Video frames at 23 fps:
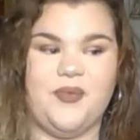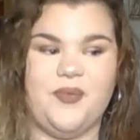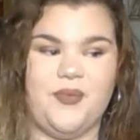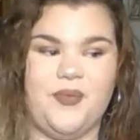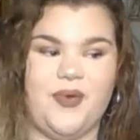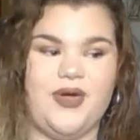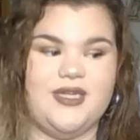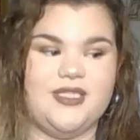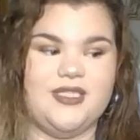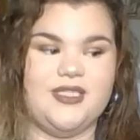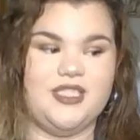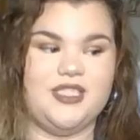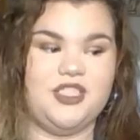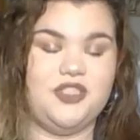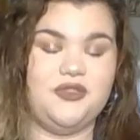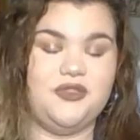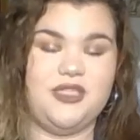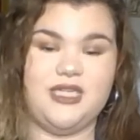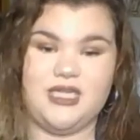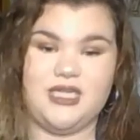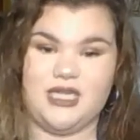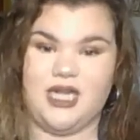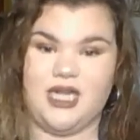want to
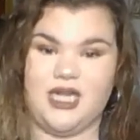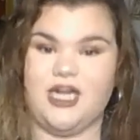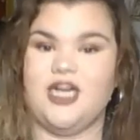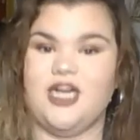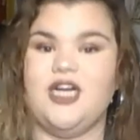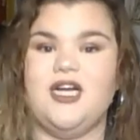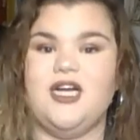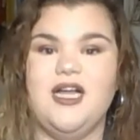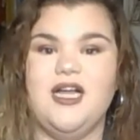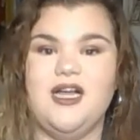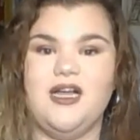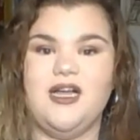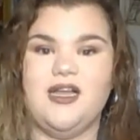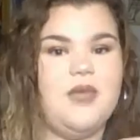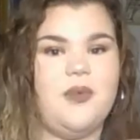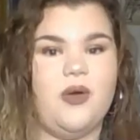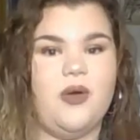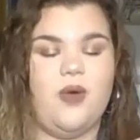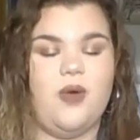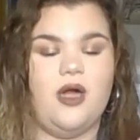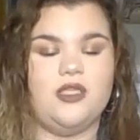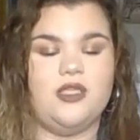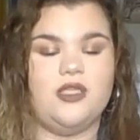declutter, keep
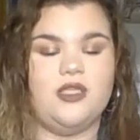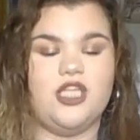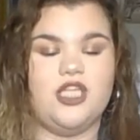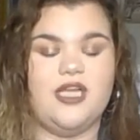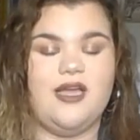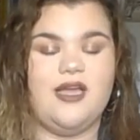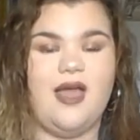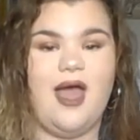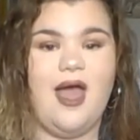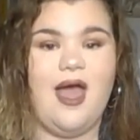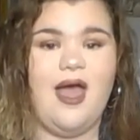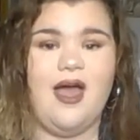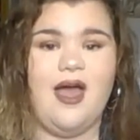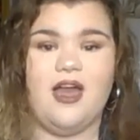on watching.